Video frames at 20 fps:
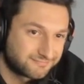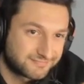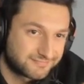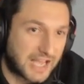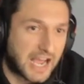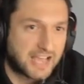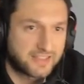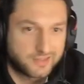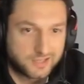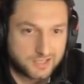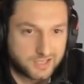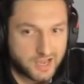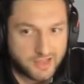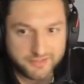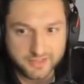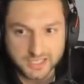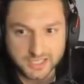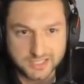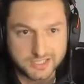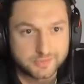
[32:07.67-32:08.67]
I
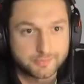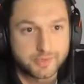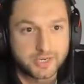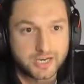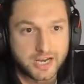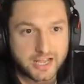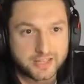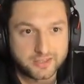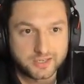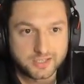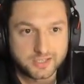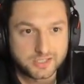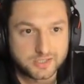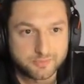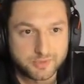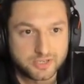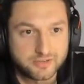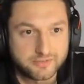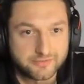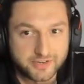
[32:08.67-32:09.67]
think he's
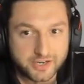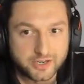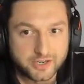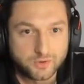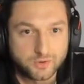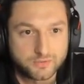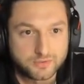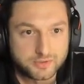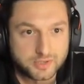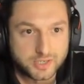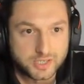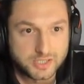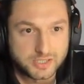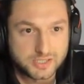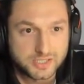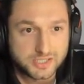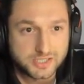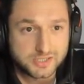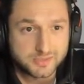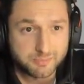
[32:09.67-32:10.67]
been a very overrated
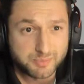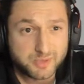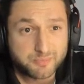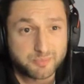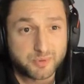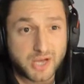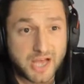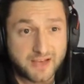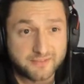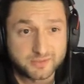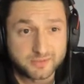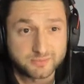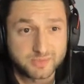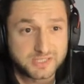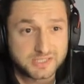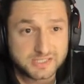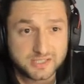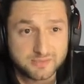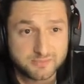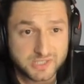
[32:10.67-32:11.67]
season. People have him in
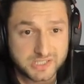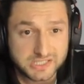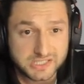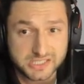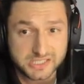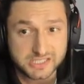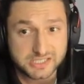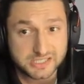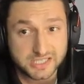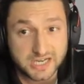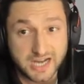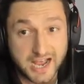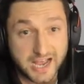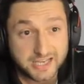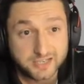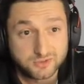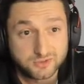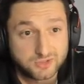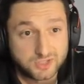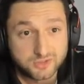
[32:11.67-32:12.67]
team of the season. I
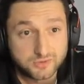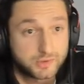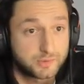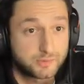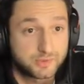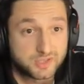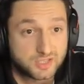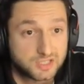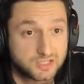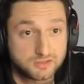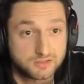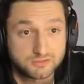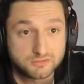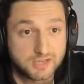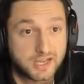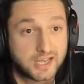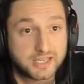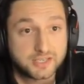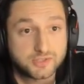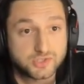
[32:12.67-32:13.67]
don't agree with it.
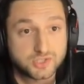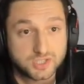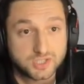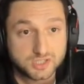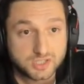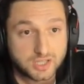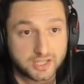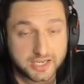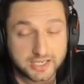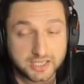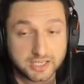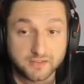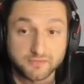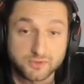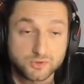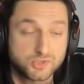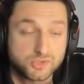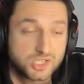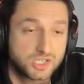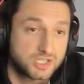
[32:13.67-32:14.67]
It's just like, if
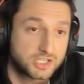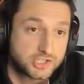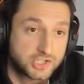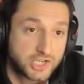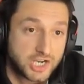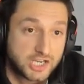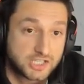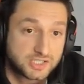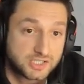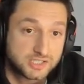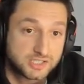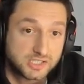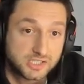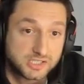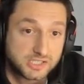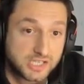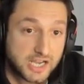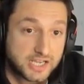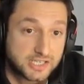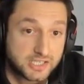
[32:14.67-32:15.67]
you've seen the chances this
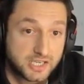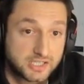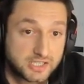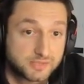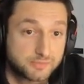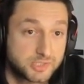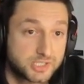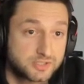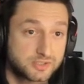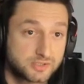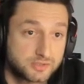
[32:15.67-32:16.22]
guy has missed.